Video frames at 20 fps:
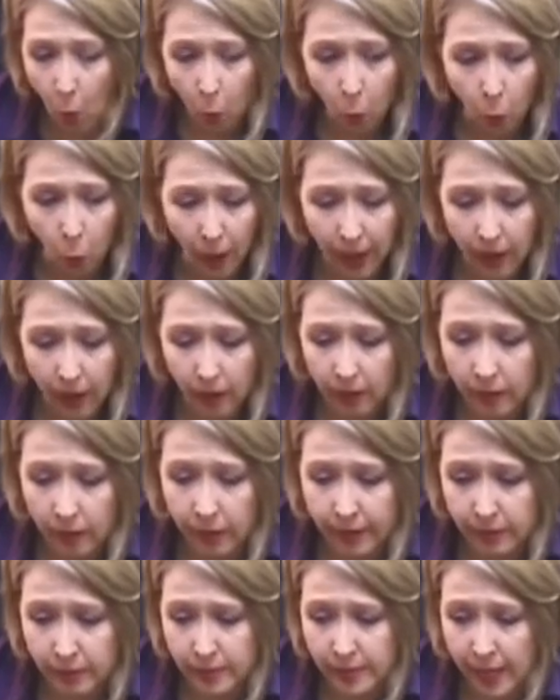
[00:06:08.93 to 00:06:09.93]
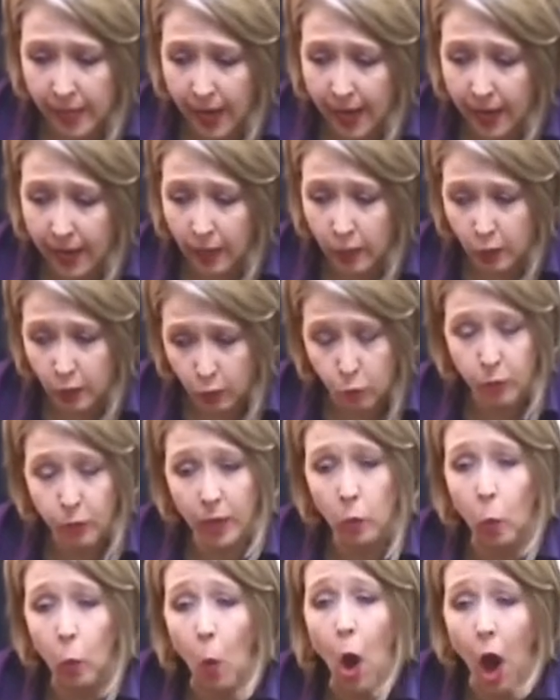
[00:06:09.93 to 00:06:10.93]
where they're saying you
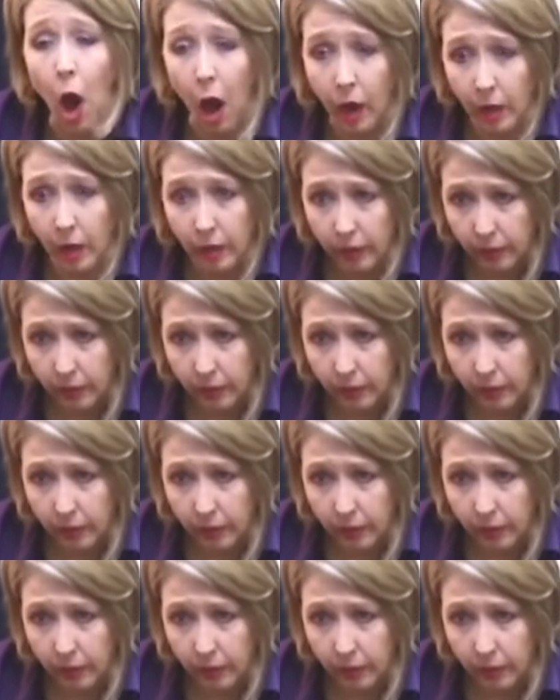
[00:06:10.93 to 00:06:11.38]
can walk